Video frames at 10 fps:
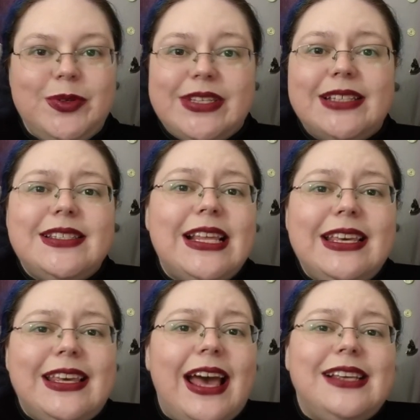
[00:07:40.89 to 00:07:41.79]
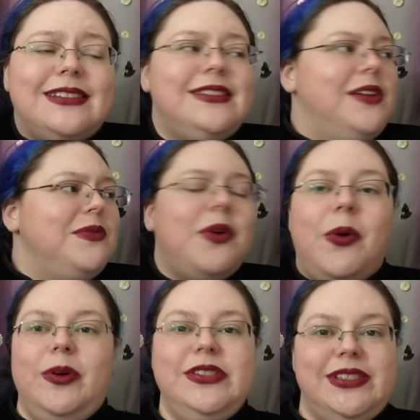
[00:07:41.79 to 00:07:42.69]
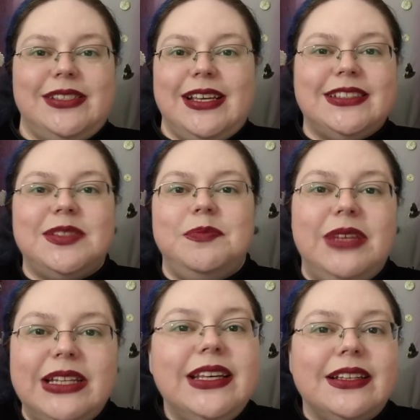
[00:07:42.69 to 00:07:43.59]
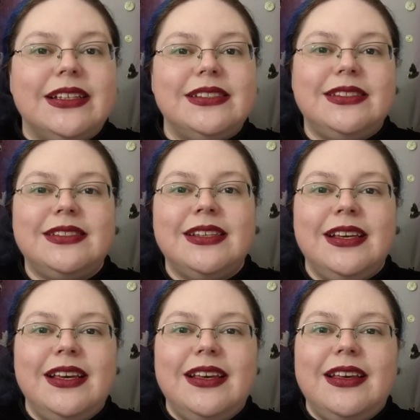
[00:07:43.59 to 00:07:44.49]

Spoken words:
Who says that yes, of course it's meaningless,